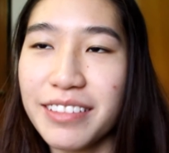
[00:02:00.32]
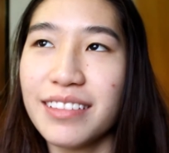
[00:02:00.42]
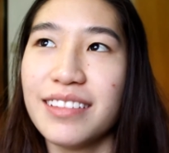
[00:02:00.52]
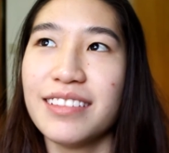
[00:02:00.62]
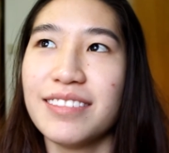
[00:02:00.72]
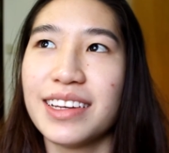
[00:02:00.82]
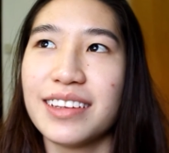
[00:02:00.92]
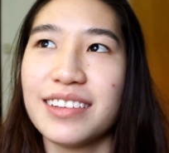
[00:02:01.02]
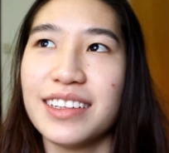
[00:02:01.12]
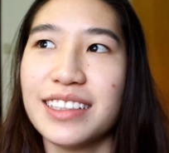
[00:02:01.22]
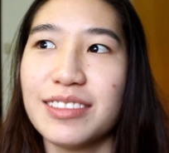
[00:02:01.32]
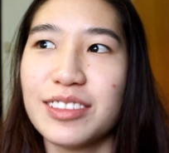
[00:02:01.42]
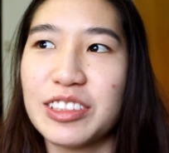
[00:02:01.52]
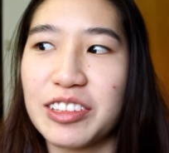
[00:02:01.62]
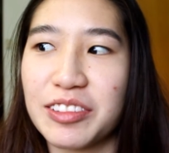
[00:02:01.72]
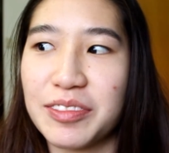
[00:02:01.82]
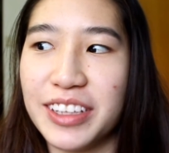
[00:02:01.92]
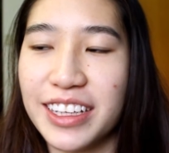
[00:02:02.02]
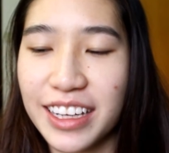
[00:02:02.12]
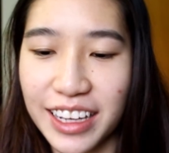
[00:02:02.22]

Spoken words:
Oh my goodness, what's wrong with me?